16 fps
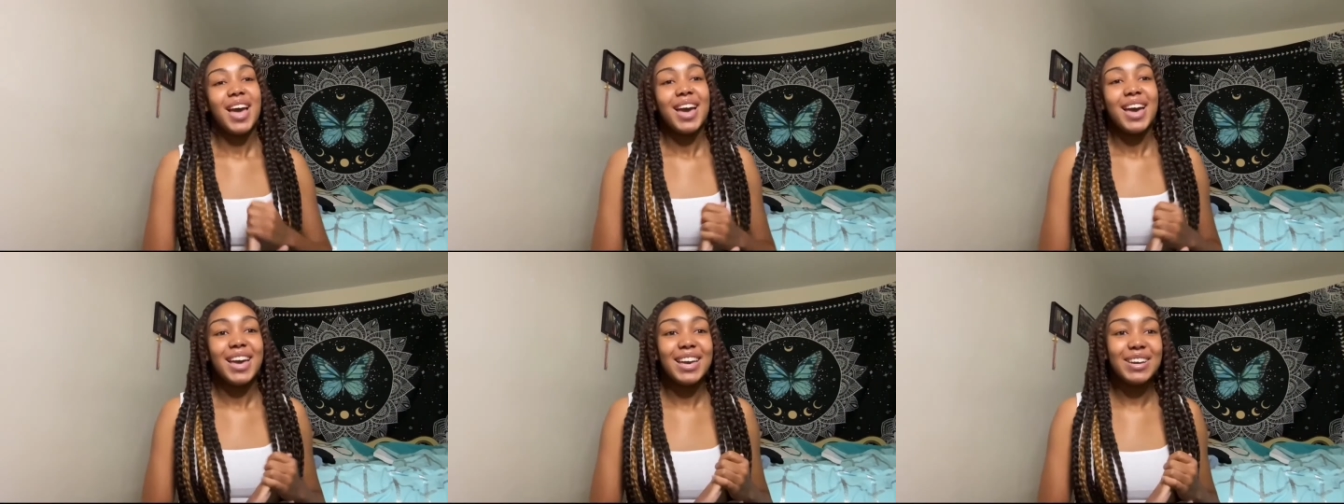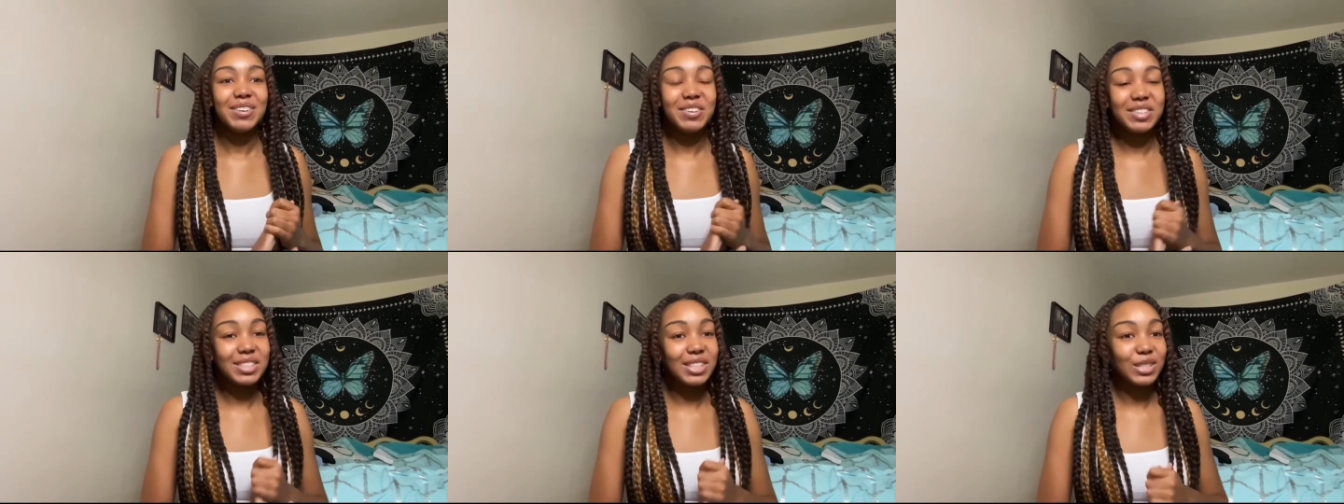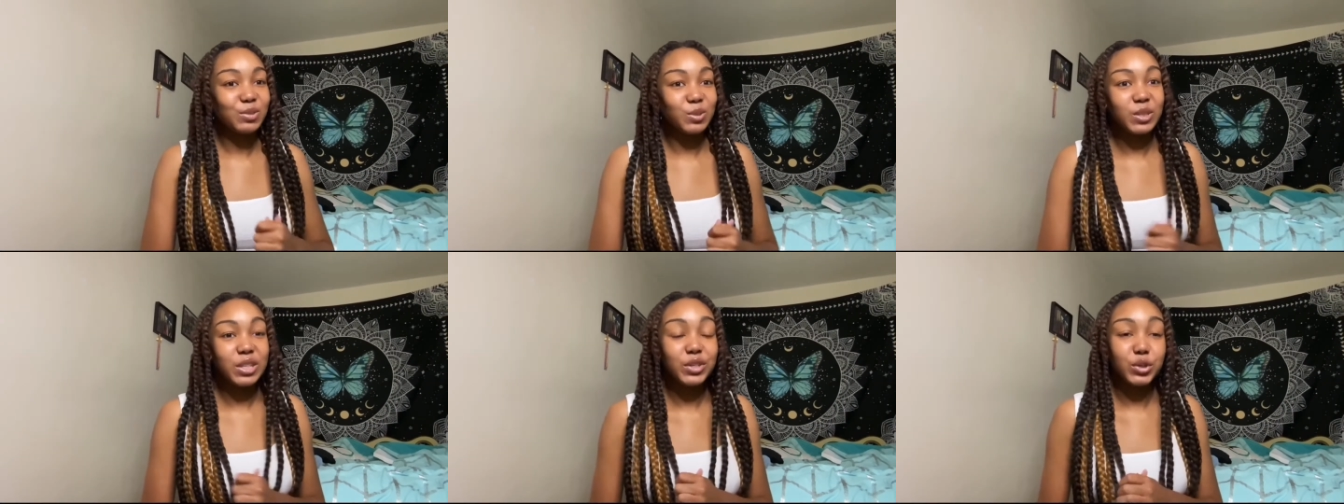it was just
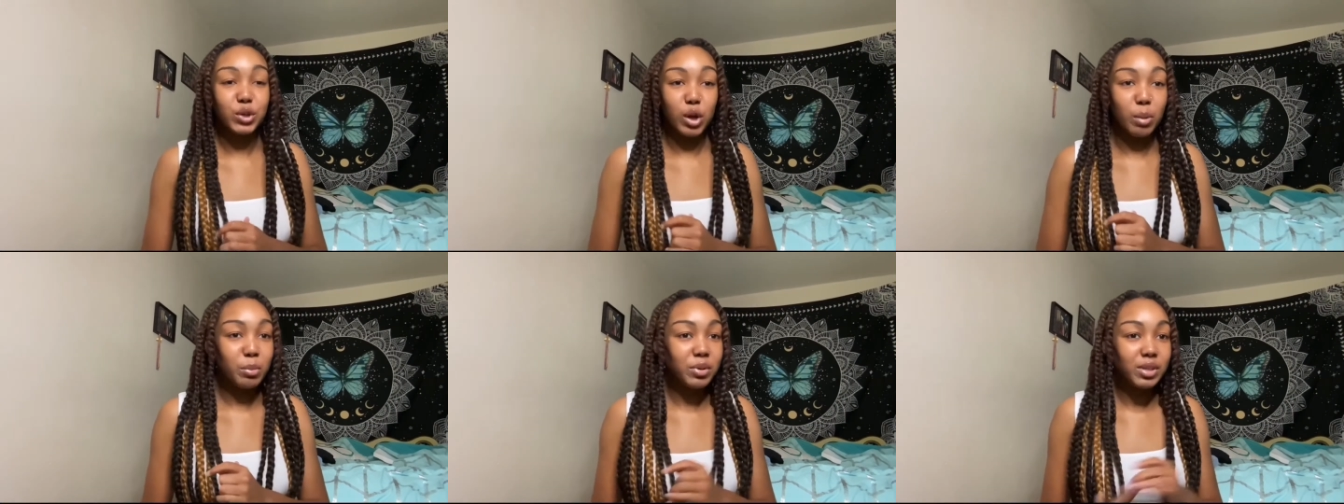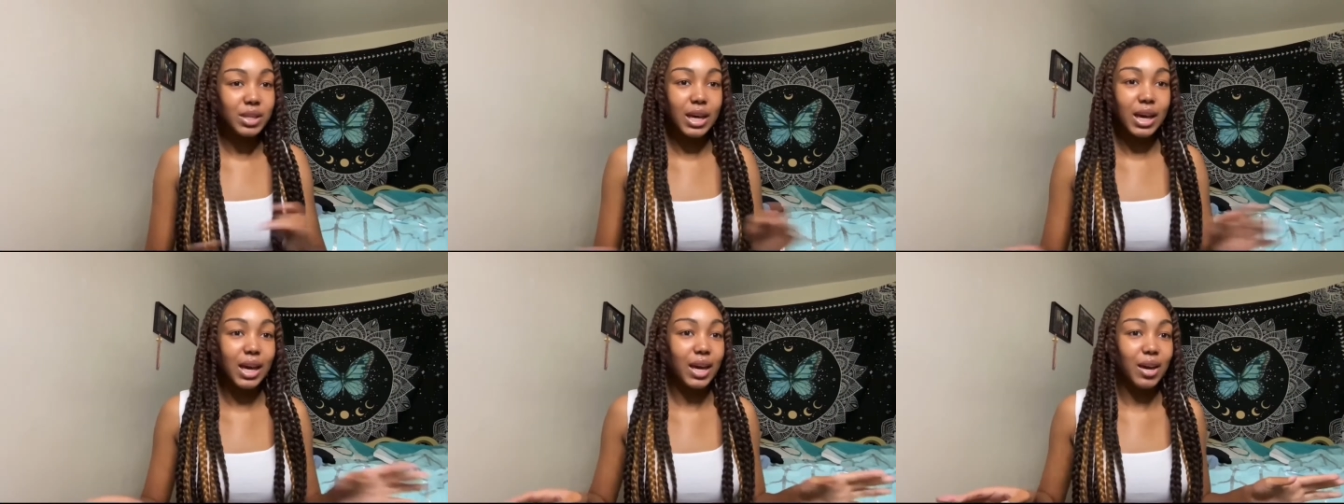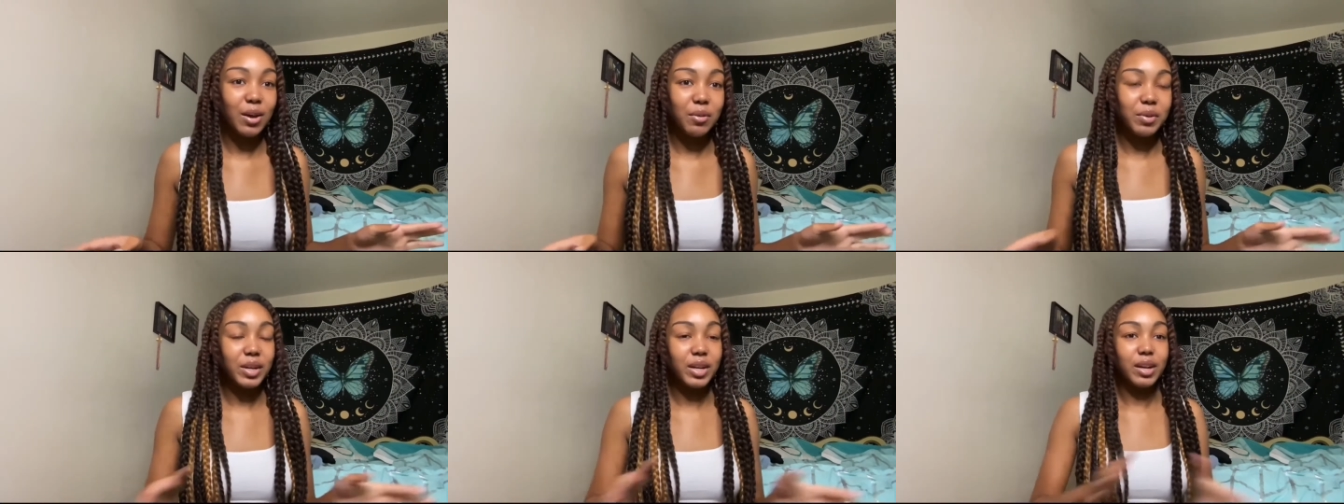one normal day or
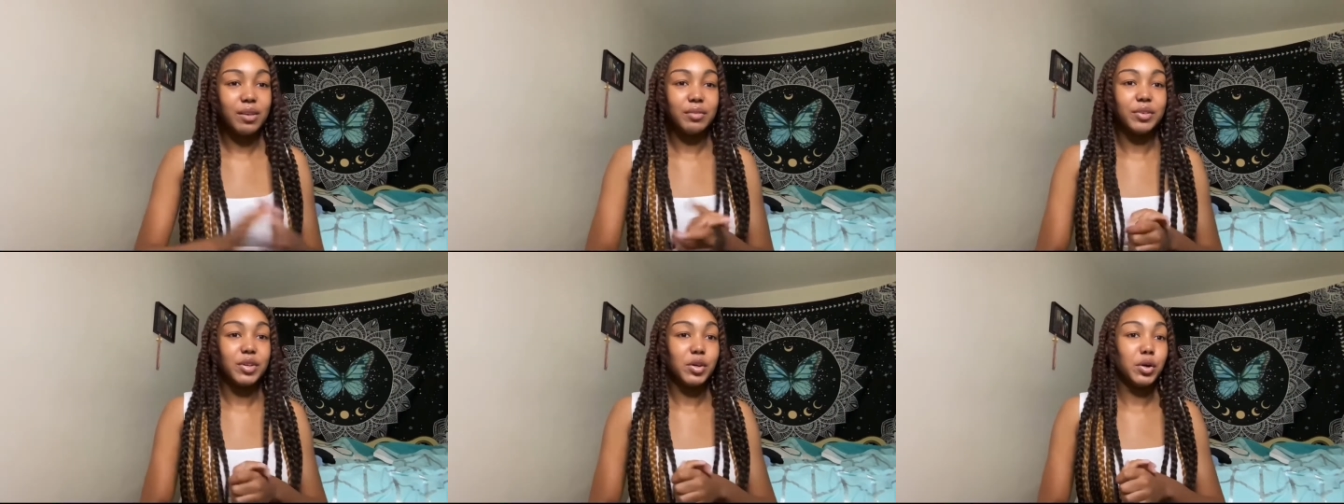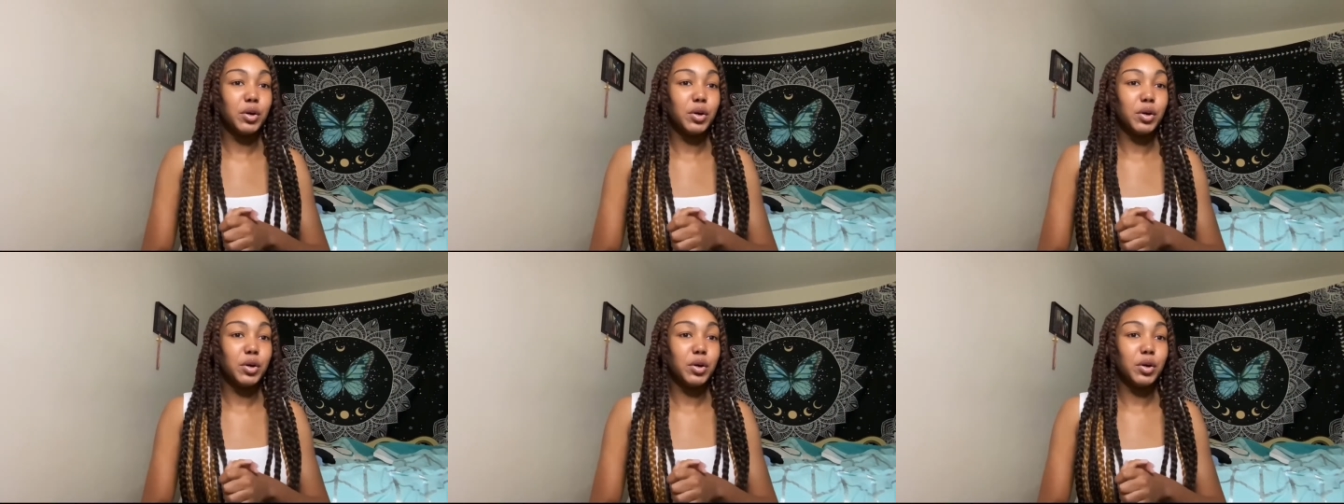whatever.